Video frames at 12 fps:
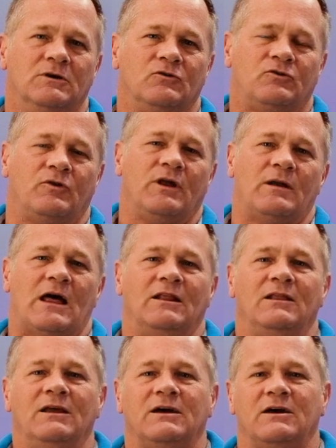So then I
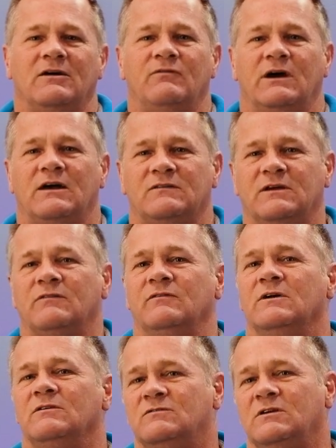live as if
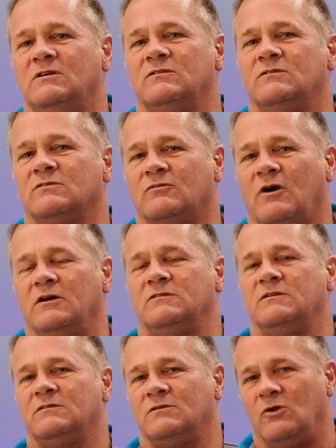Jesus
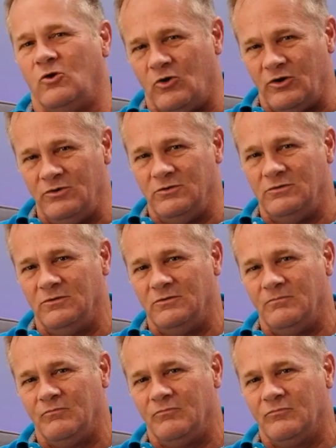Christ is Lord.
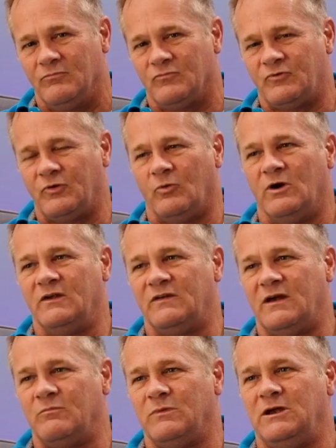So what does
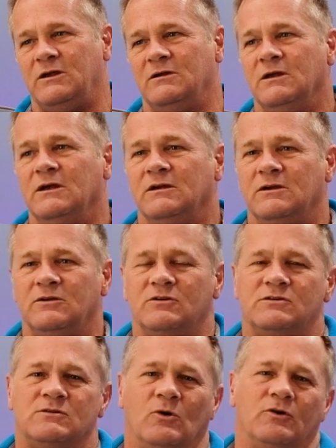that mean in the
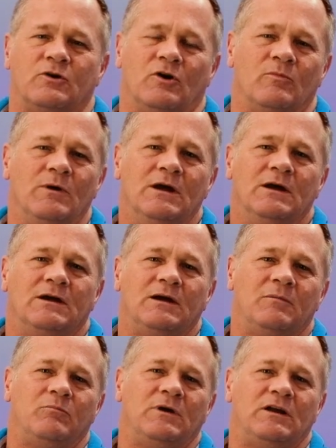short term?
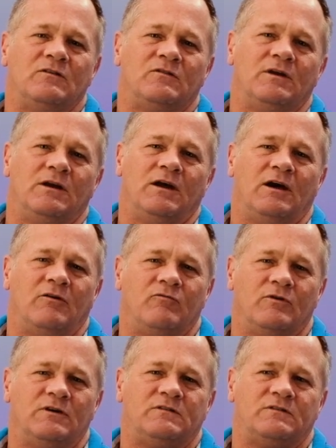It means that
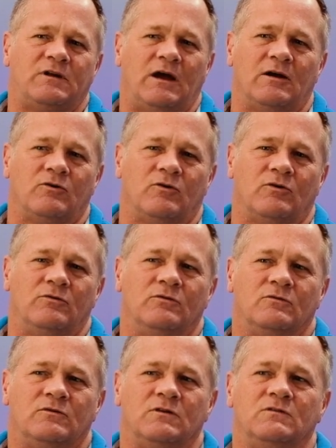every standard
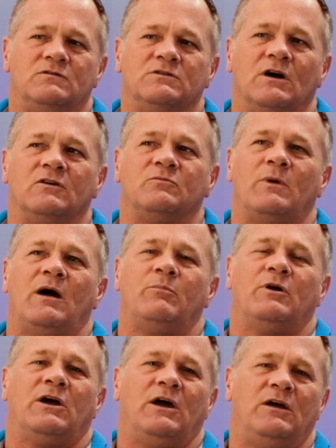to judge my
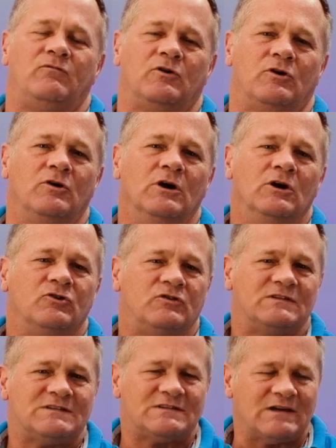behavior,
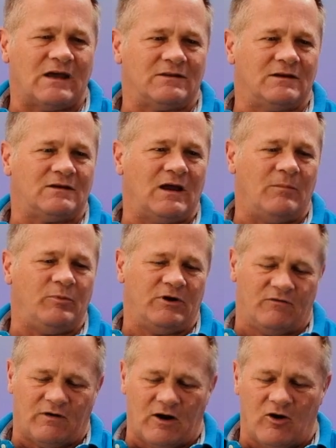to set the
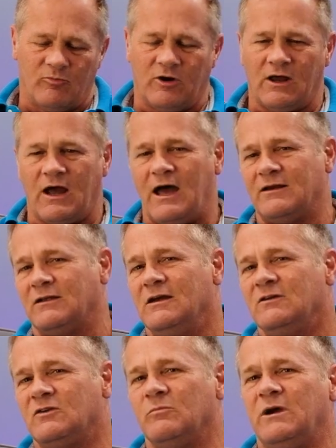template of how I'm going to
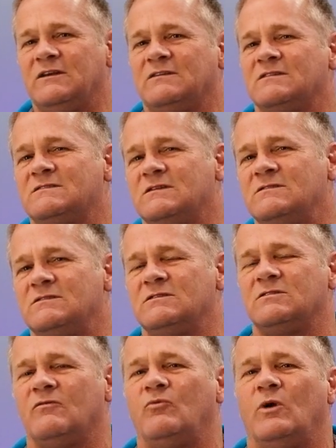act, to make
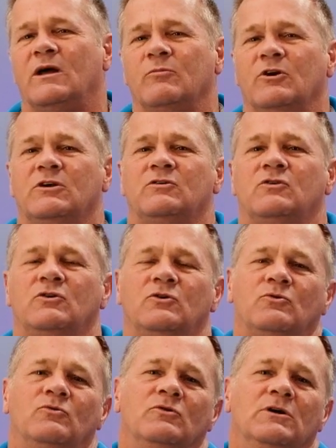decisions of what I'm going to
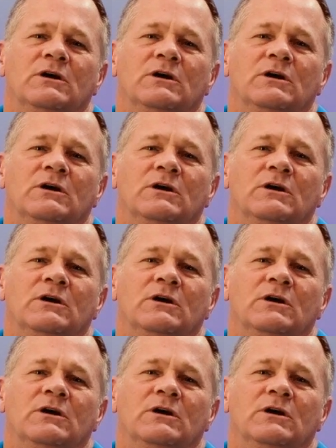do